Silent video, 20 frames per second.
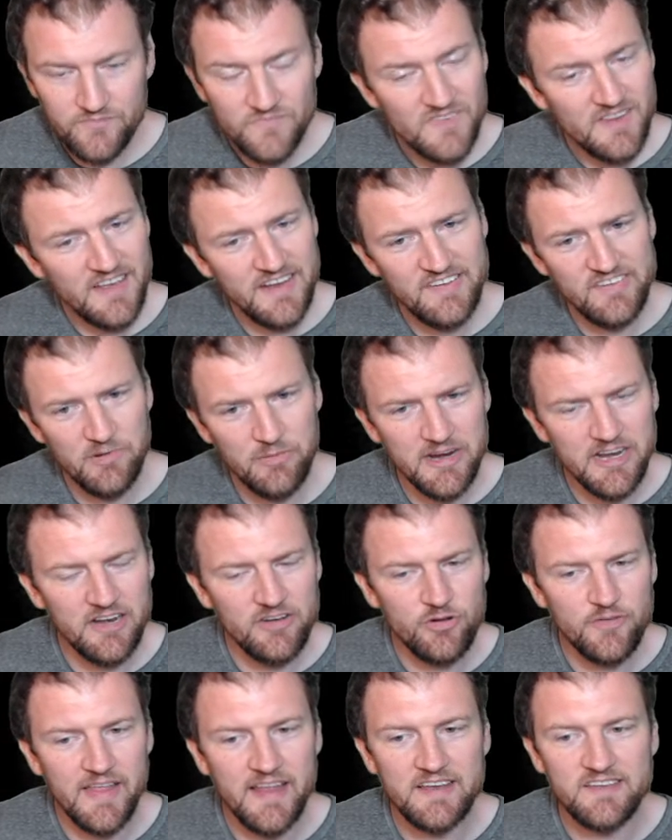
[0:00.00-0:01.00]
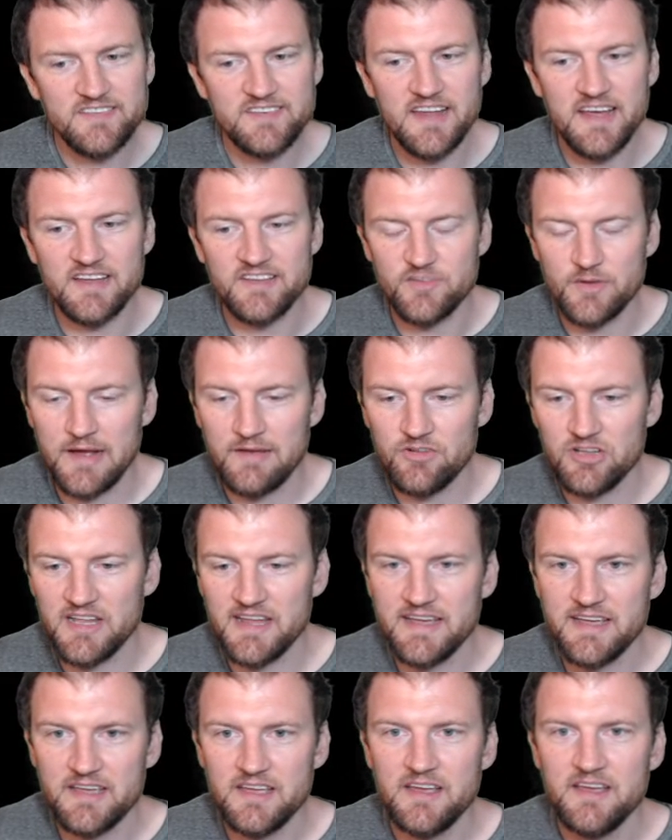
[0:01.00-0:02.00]
and so we're going to do that instead. So I have a
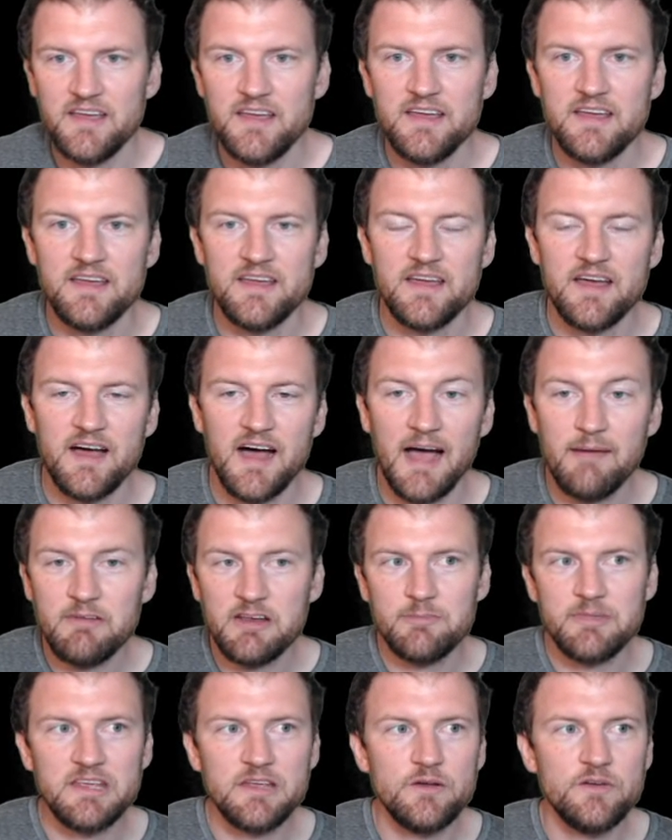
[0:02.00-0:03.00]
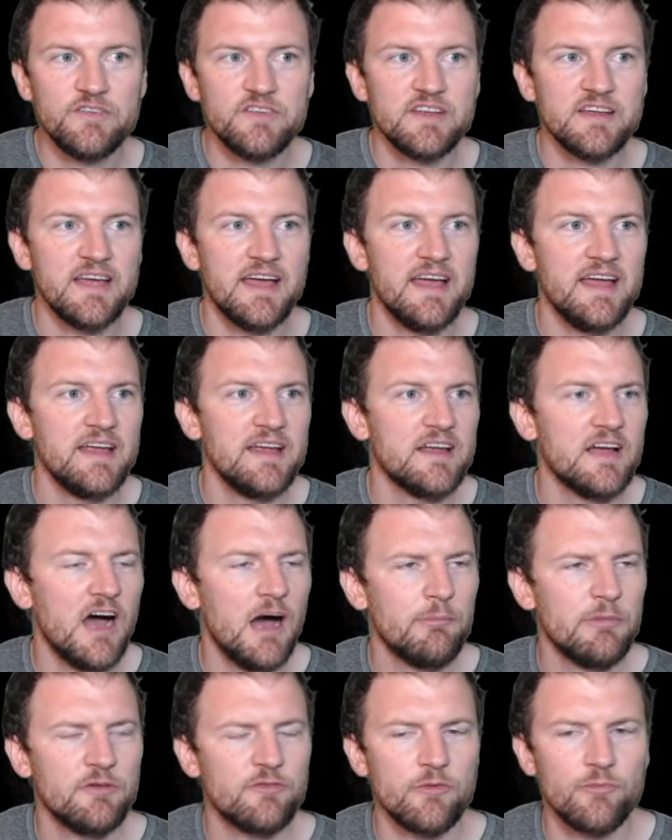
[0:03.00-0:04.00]
link. I'm going to be using a
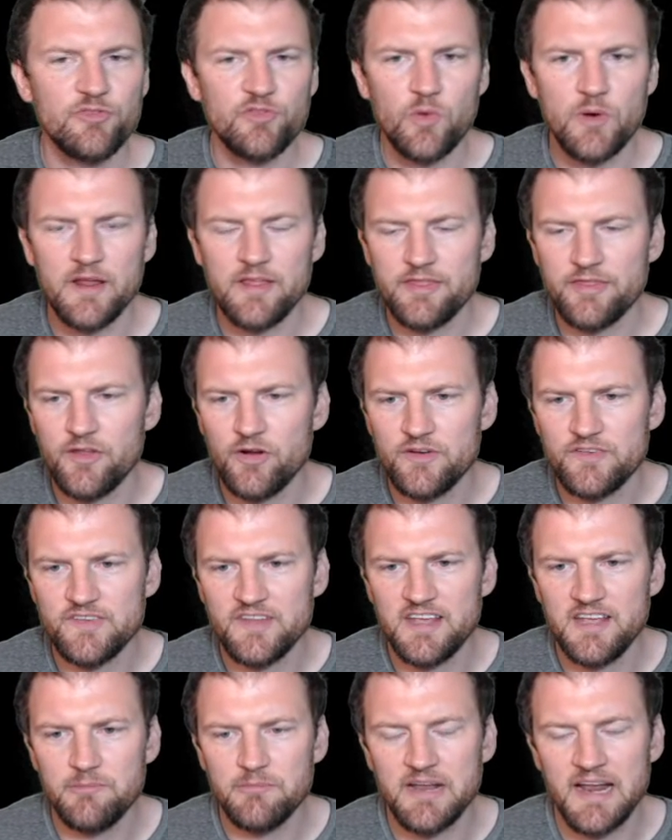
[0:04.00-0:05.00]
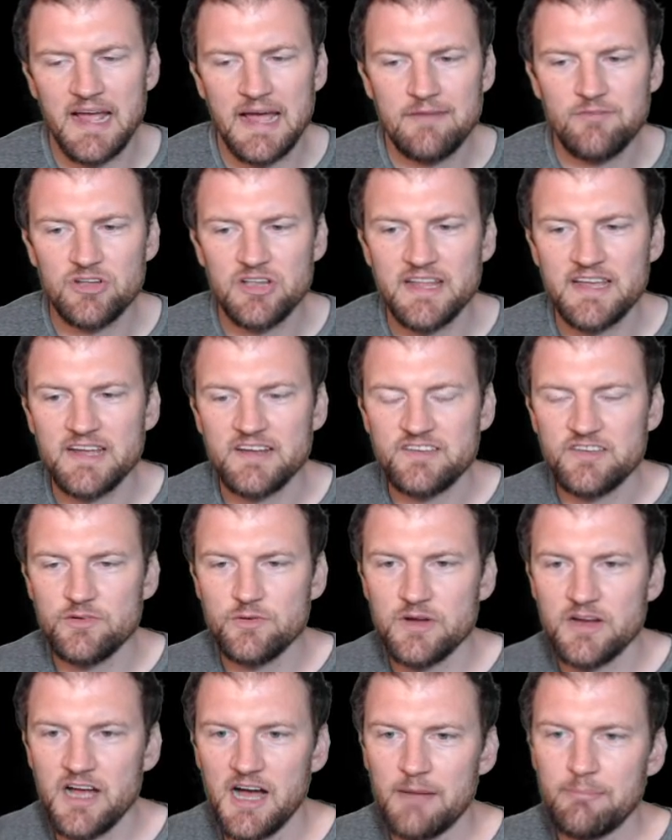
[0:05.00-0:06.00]
copy from 2013, but I have a link to a
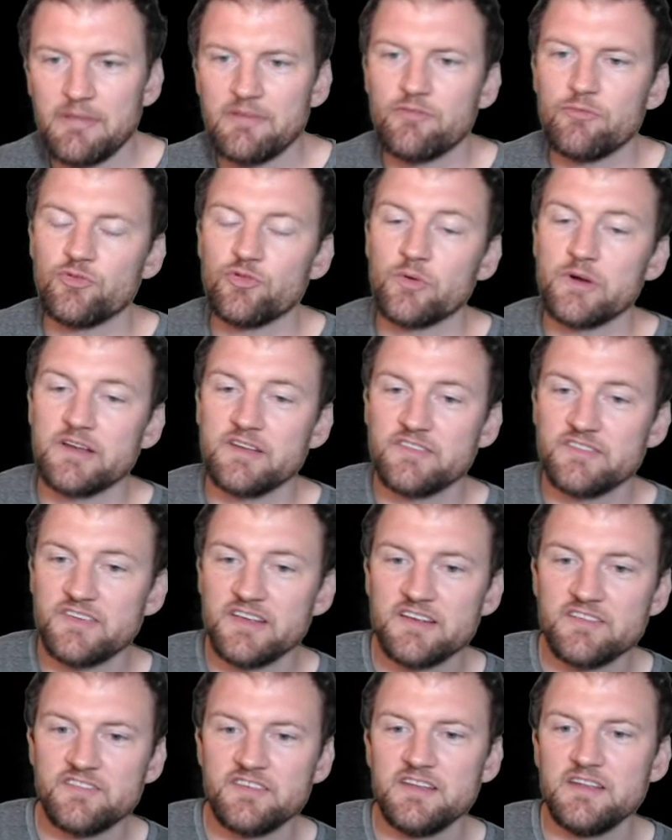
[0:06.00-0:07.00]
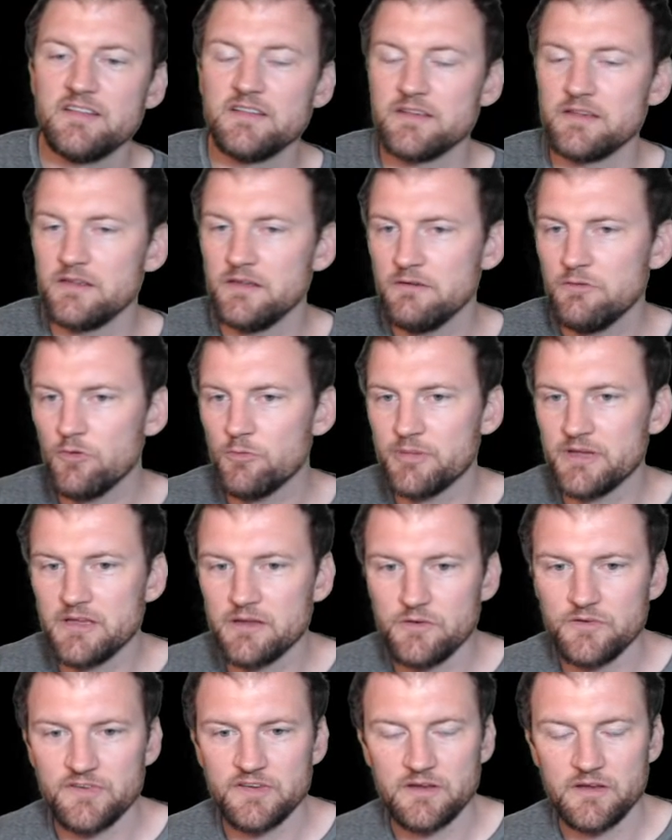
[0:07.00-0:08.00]
copy from 2016 that you will be
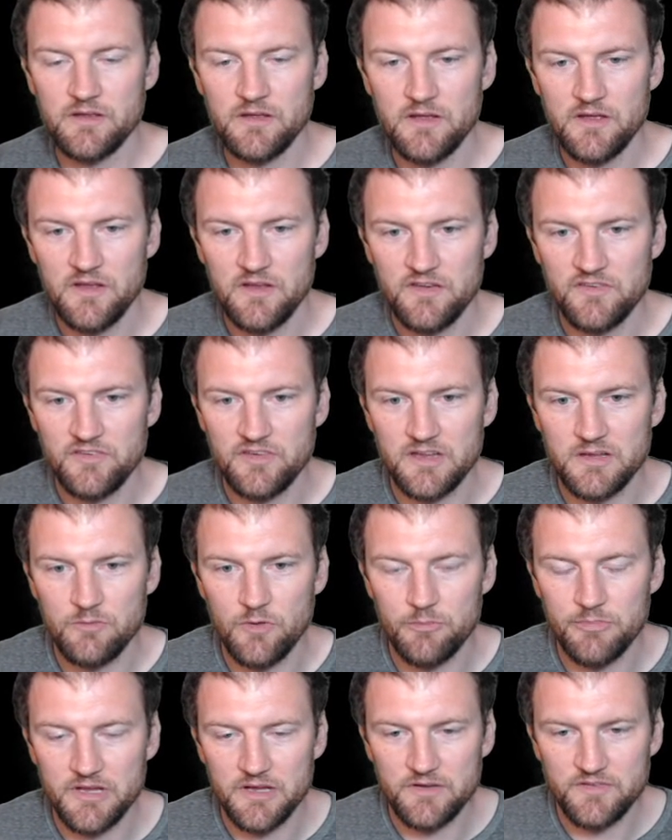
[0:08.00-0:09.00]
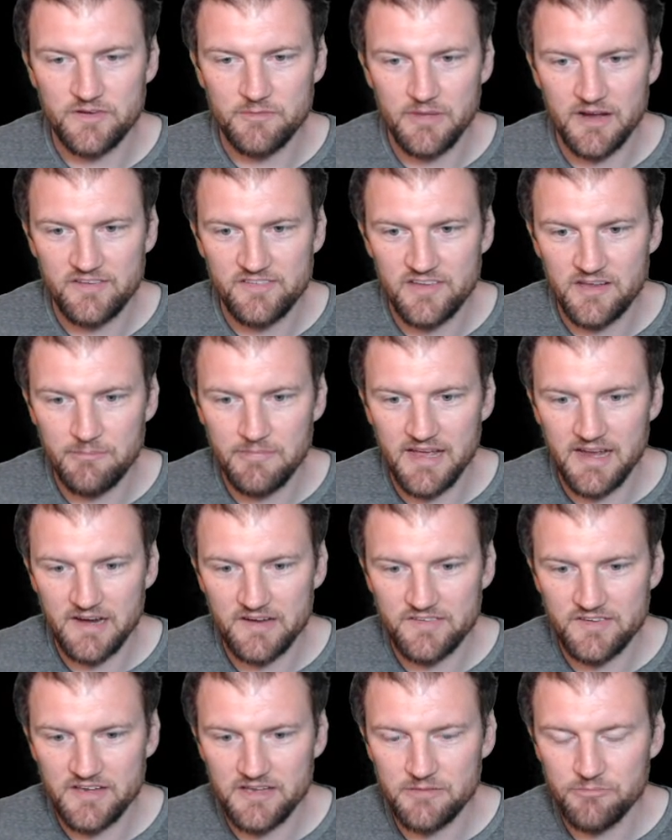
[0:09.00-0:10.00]
using, so you won't be using my same
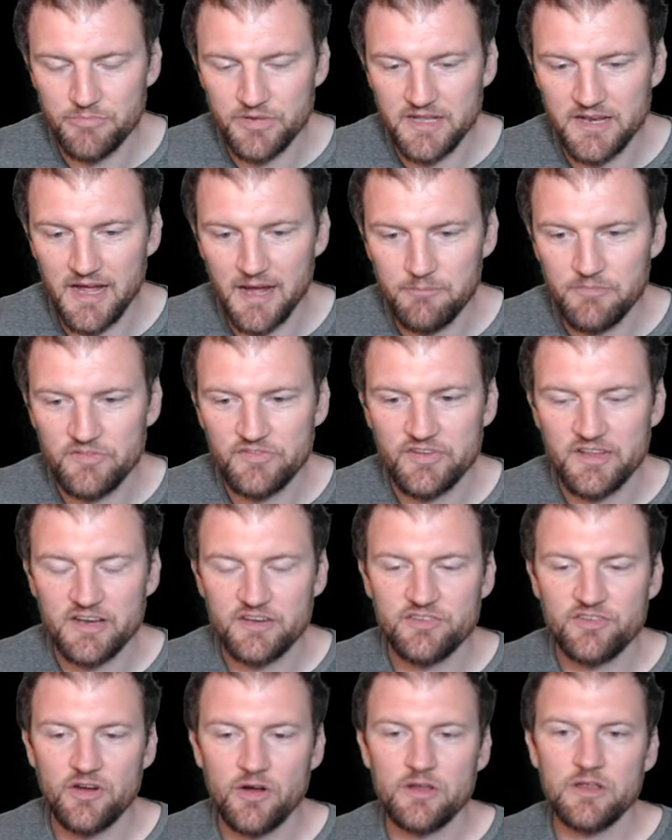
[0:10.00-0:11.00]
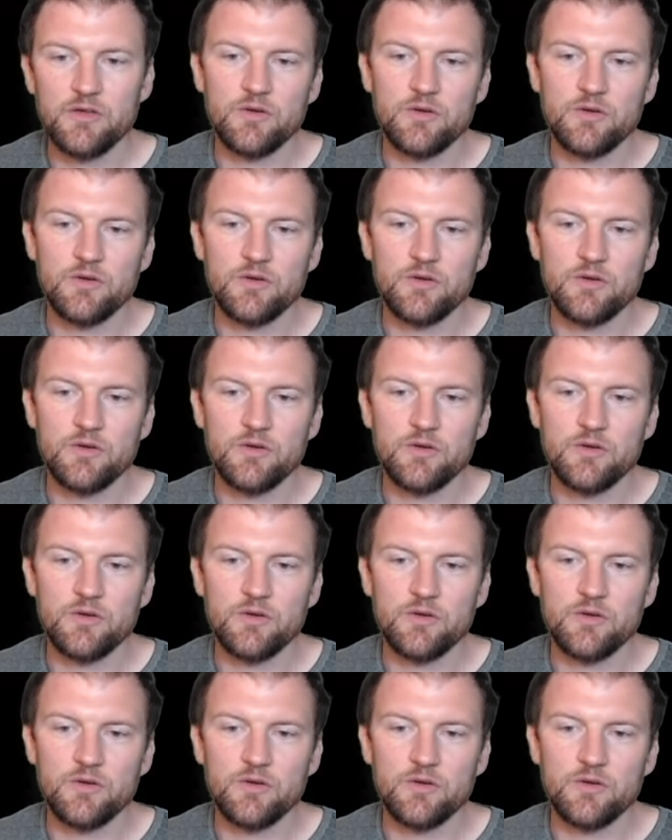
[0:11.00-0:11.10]
magazine, but I'm just going to show you